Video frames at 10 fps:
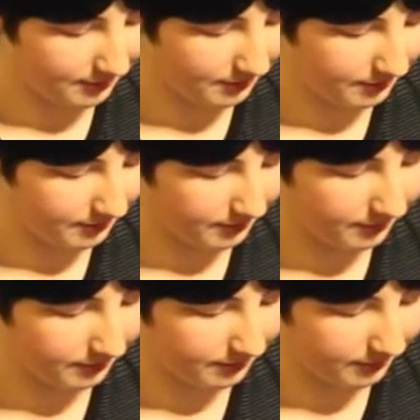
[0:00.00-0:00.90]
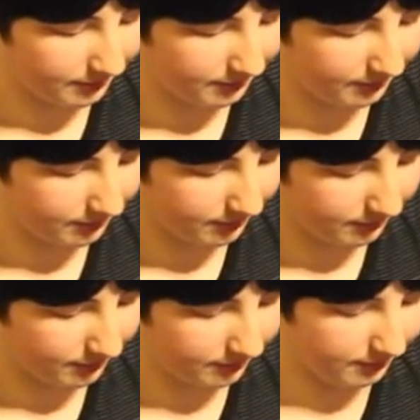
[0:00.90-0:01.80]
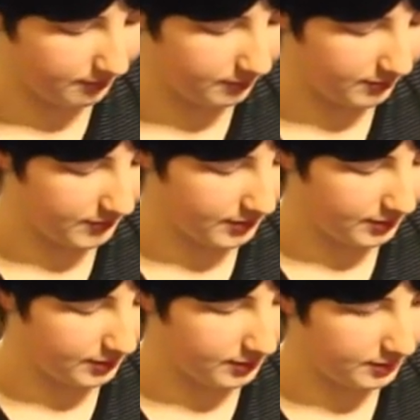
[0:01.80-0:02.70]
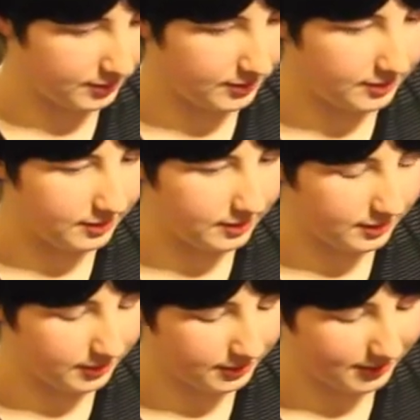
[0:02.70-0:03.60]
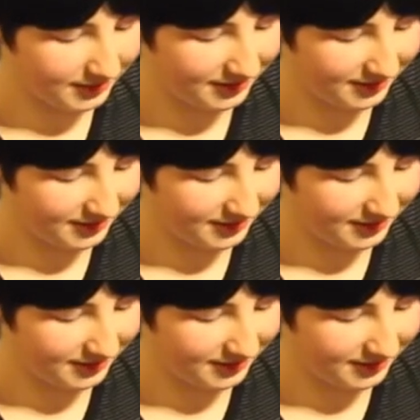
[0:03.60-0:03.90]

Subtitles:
[no speech]